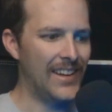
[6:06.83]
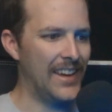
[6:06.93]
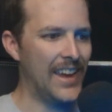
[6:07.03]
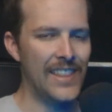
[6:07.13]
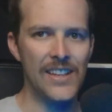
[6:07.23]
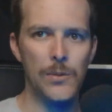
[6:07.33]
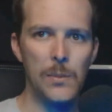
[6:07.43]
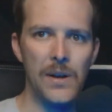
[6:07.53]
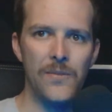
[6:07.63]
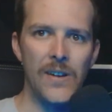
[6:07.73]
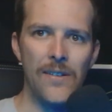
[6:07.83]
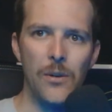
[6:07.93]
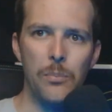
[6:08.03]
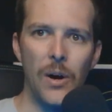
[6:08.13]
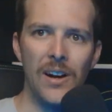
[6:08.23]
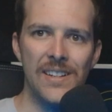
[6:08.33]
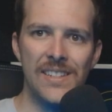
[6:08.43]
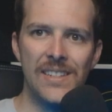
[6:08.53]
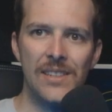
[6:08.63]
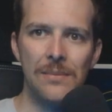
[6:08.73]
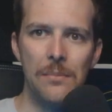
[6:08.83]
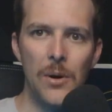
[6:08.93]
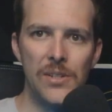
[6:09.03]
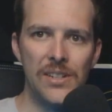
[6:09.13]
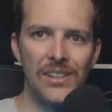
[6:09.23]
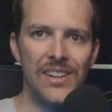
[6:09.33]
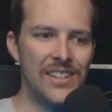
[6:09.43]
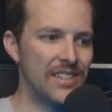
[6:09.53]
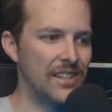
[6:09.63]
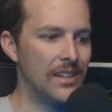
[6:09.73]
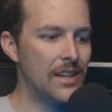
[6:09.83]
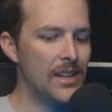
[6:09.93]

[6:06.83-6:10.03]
Again, that's one of my favorite parts, the motion ignition.